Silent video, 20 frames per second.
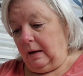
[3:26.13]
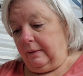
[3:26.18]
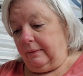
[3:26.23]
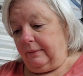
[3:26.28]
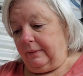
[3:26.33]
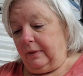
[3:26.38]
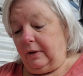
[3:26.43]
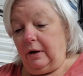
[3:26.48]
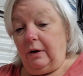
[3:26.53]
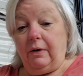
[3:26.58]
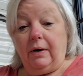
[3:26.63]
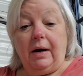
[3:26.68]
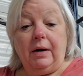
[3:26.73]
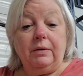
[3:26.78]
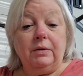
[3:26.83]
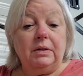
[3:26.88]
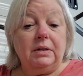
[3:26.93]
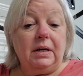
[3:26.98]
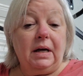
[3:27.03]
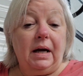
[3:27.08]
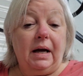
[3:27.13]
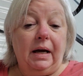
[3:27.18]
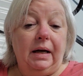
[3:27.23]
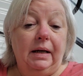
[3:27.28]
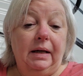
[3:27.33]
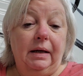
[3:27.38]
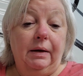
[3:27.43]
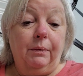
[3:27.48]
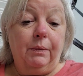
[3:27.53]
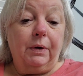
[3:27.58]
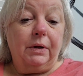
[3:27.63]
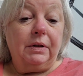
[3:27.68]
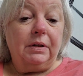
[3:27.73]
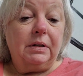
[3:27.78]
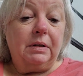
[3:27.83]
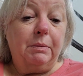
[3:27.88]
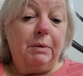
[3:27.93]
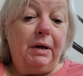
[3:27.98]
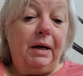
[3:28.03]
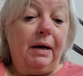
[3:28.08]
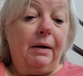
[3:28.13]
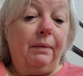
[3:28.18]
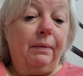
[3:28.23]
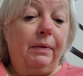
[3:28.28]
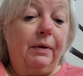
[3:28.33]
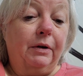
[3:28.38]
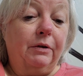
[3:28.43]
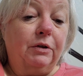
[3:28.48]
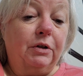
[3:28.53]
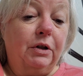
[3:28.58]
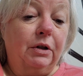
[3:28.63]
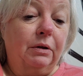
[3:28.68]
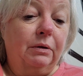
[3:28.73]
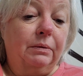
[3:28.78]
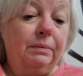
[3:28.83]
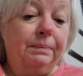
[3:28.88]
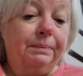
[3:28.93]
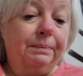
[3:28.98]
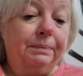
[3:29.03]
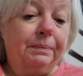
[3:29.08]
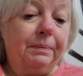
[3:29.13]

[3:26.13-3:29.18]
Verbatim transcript: If they're outside, he wants to be out there too.